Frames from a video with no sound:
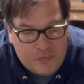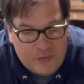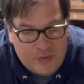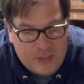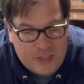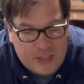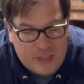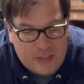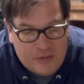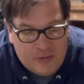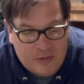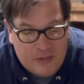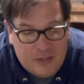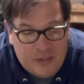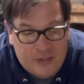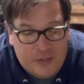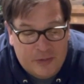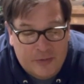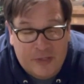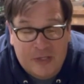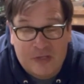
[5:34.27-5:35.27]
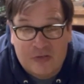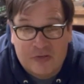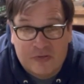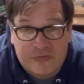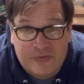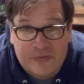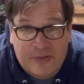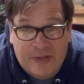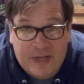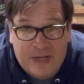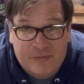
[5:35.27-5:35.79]
It literally
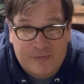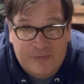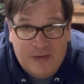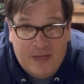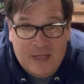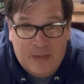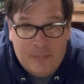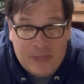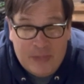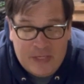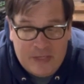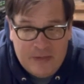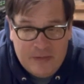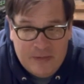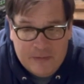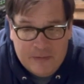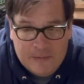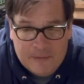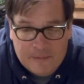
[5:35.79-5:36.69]
just laughed at me.